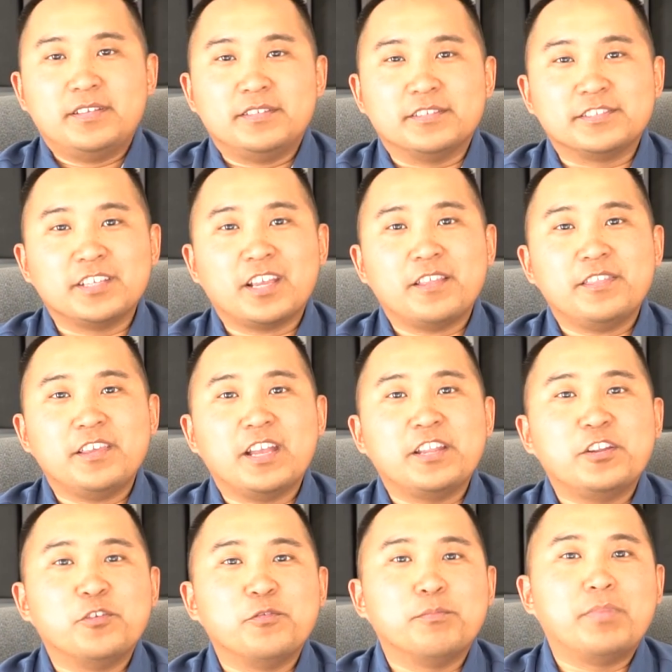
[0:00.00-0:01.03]
The second thing I
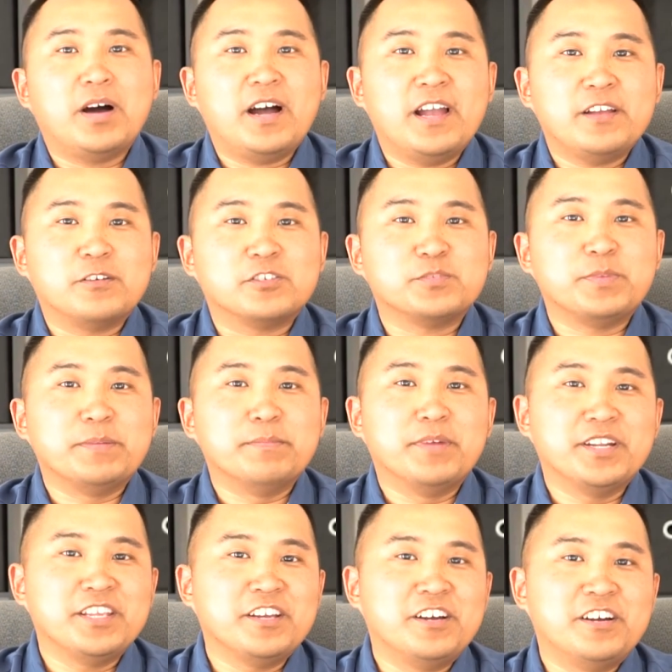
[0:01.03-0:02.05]
don't buy or spend
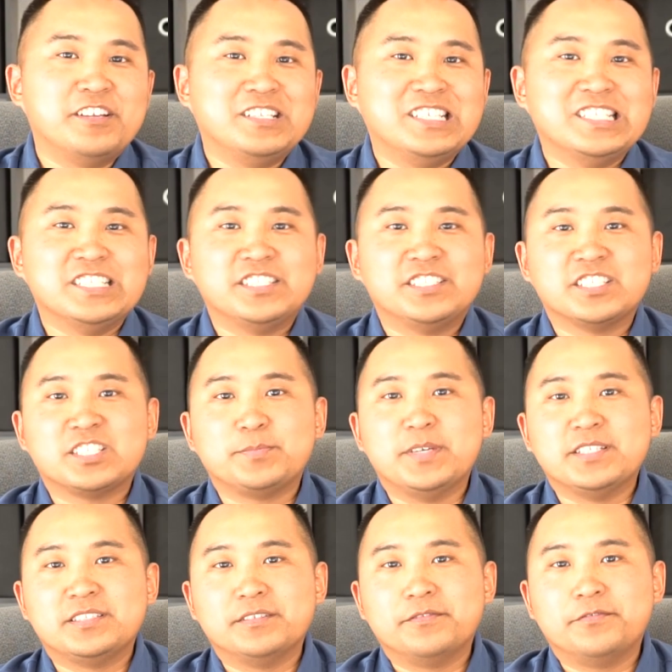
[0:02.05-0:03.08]
money on is
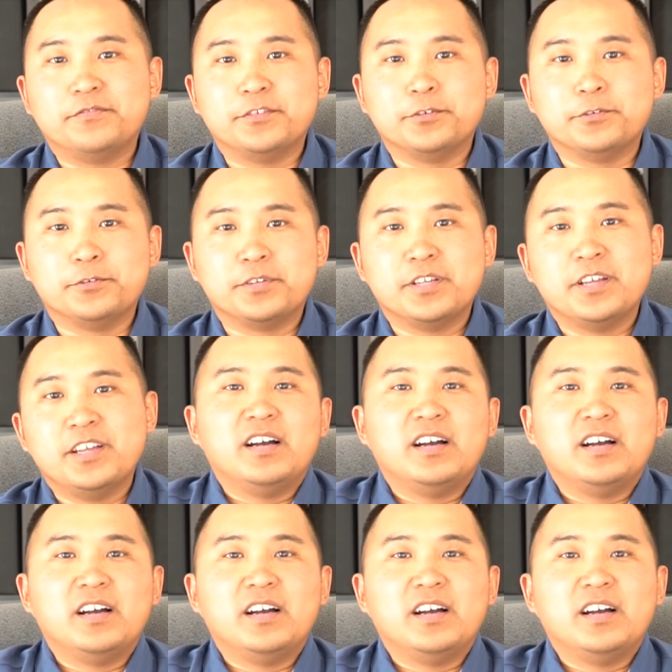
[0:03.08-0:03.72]
expensive food.